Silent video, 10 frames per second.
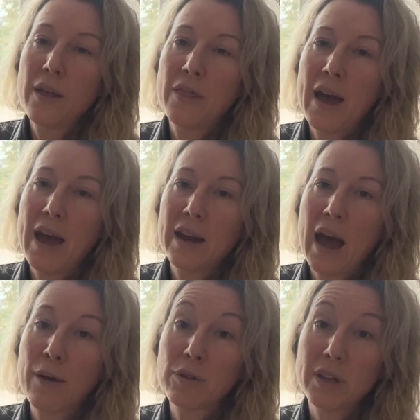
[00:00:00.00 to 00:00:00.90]
then
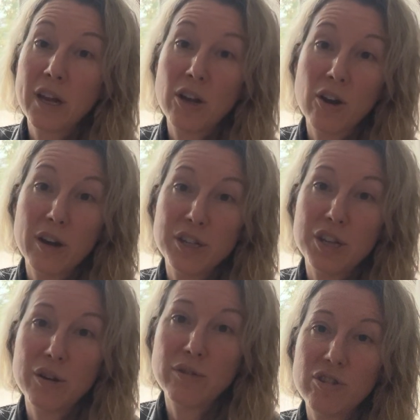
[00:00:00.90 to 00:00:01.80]
I really encourage
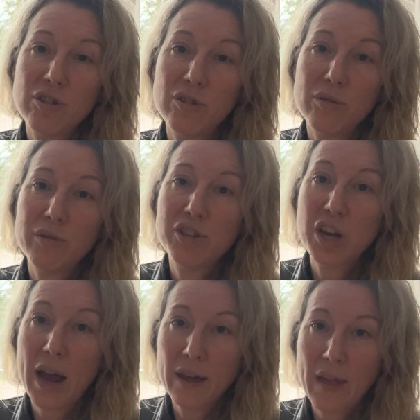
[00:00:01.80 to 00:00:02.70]
you to
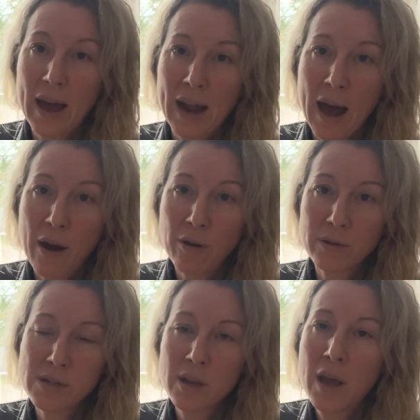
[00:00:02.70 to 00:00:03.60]
check that
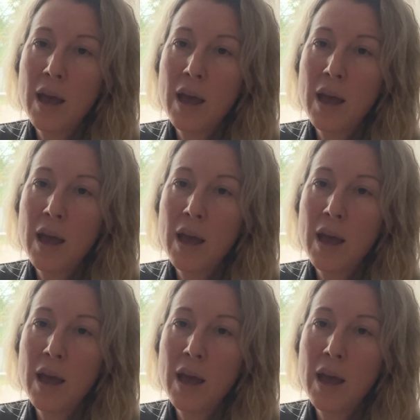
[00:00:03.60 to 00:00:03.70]
out.